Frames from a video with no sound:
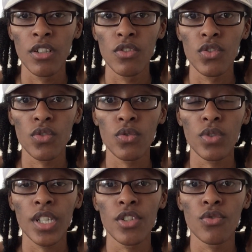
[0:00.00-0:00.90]

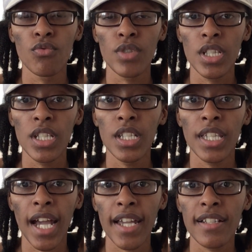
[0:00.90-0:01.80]
So it's really
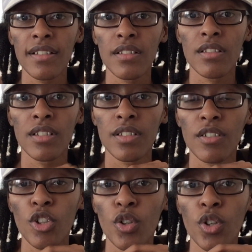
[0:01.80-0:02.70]
nice
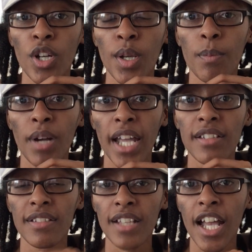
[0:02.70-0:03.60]
little
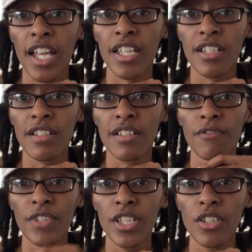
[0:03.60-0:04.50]
bite-sized
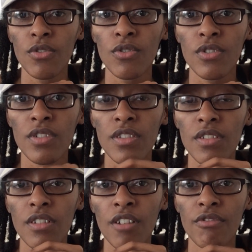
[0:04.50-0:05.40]
videos
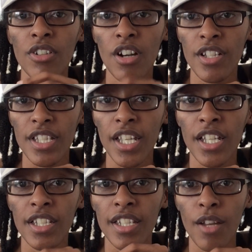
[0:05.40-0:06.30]
of
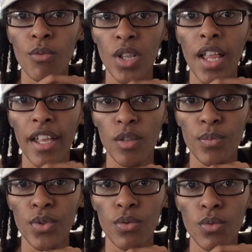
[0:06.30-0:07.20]
content that will
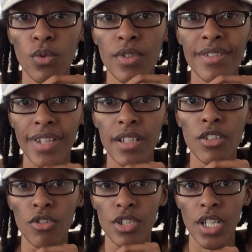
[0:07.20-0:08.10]
help you
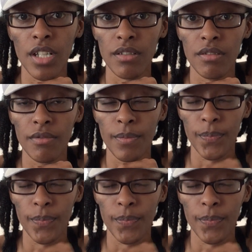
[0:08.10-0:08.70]
starting your channel.